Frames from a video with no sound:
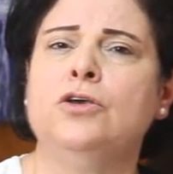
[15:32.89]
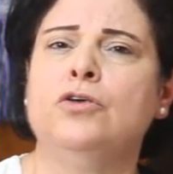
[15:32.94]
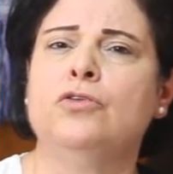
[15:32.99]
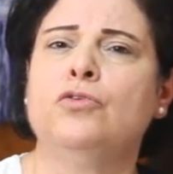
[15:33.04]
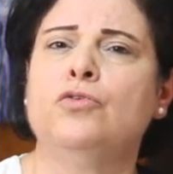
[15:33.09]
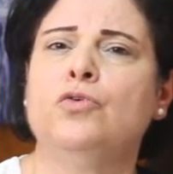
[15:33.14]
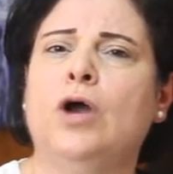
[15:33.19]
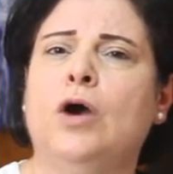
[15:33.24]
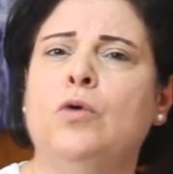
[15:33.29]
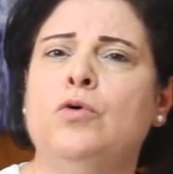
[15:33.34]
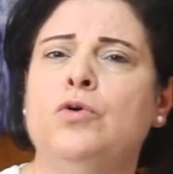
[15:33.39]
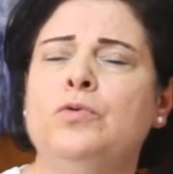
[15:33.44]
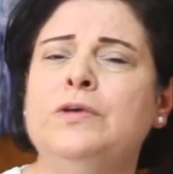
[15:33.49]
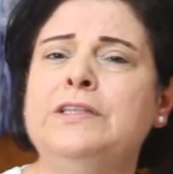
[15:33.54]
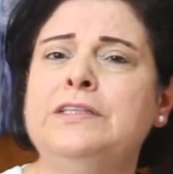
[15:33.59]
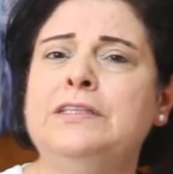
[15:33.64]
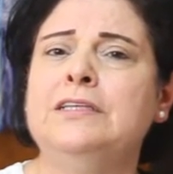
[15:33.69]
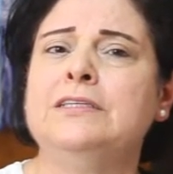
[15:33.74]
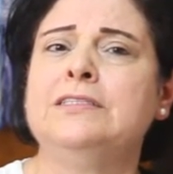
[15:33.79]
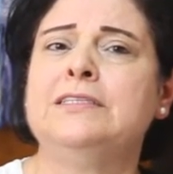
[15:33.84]
through our
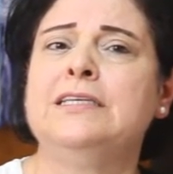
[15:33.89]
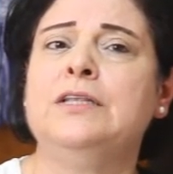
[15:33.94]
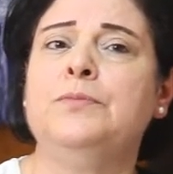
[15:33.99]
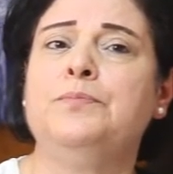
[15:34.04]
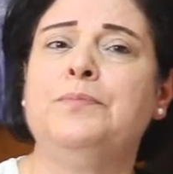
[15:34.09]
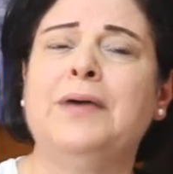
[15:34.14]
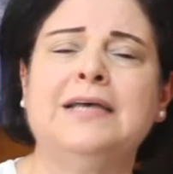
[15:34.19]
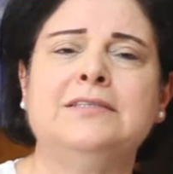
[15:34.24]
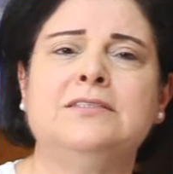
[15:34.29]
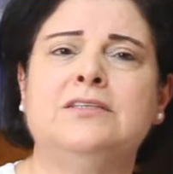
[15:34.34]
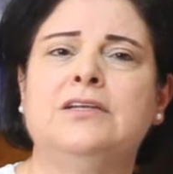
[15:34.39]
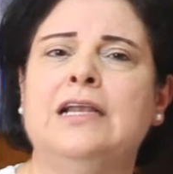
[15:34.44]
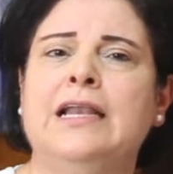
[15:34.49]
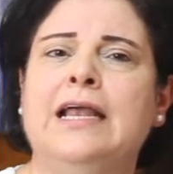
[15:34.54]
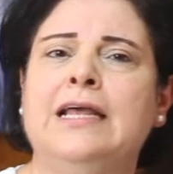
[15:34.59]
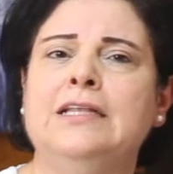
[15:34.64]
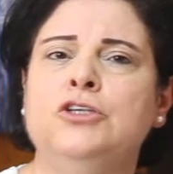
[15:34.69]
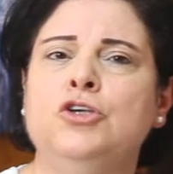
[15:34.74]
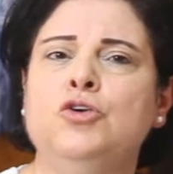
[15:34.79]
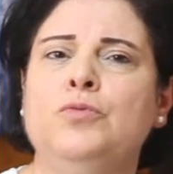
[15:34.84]
witness in pastoral
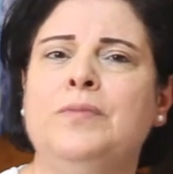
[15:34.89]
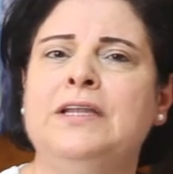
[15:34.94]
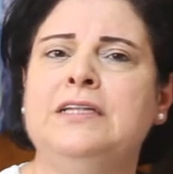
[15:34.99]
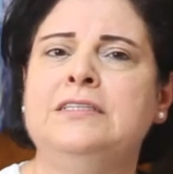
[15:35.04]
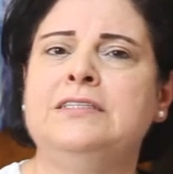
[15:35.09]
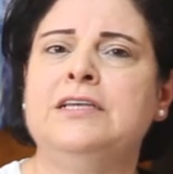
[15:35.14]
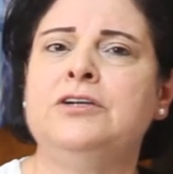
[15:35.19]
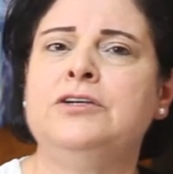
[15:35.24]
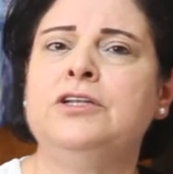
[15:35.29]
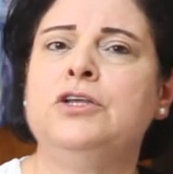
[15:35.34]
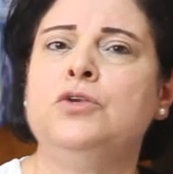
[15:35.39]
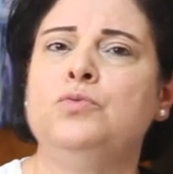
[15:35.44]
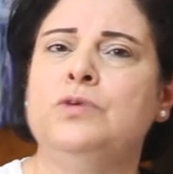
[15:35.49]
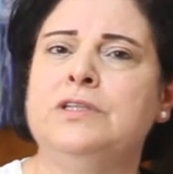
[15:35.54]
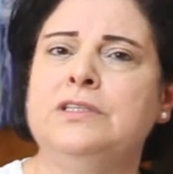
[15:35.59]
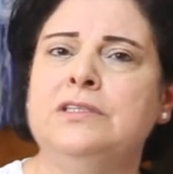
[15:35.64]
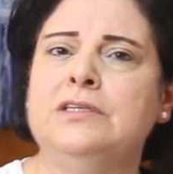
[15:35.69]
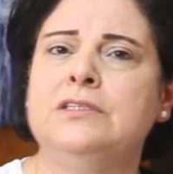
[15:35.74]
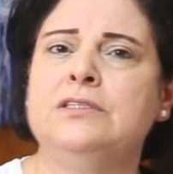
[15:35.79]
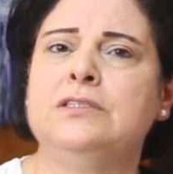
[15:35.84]
and humanitarian
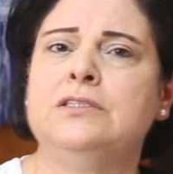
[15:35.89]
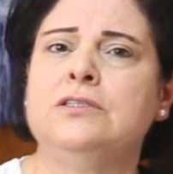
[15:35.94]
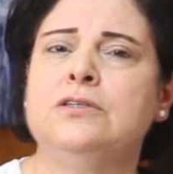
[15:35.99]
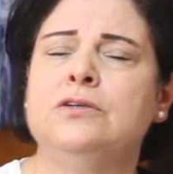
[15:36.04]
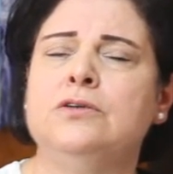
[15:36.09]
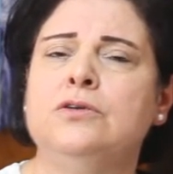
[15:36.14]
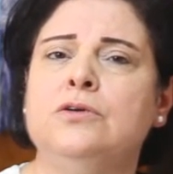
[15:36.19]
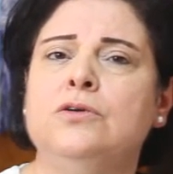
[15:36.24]
witness,